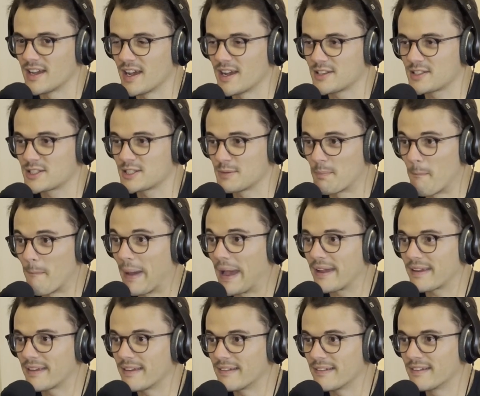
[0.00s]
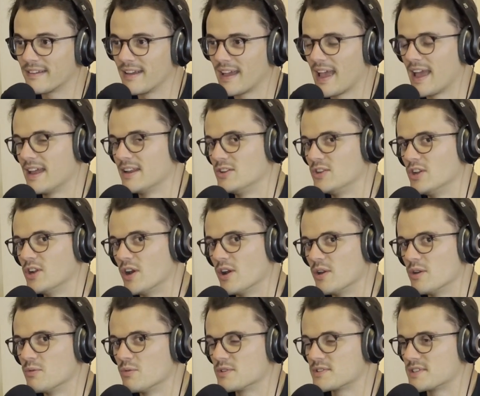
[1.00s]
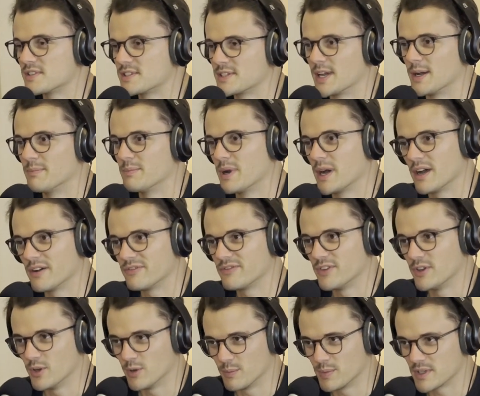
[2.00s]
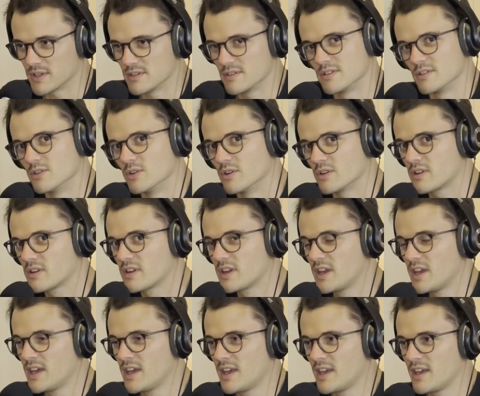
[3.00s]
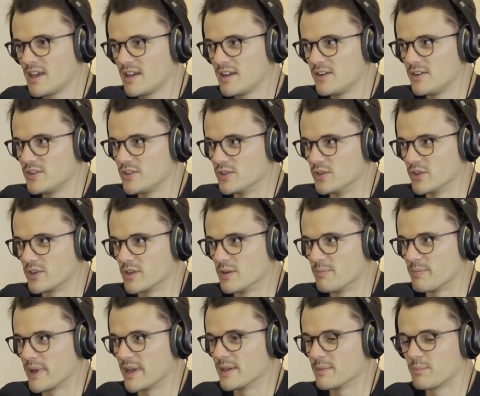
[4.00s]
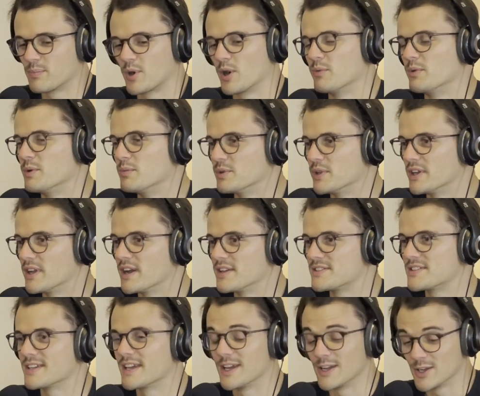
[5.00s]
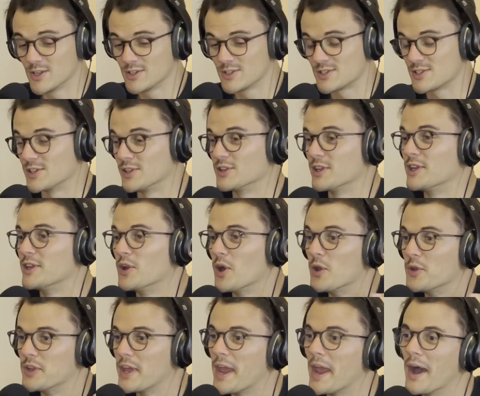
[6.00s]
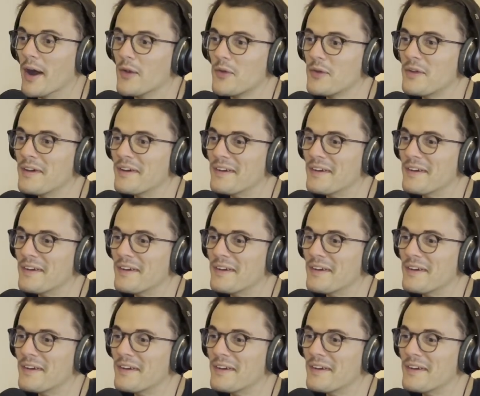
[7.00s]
a smacking. And it was a subpar field because you look at probably I'd say Celino down.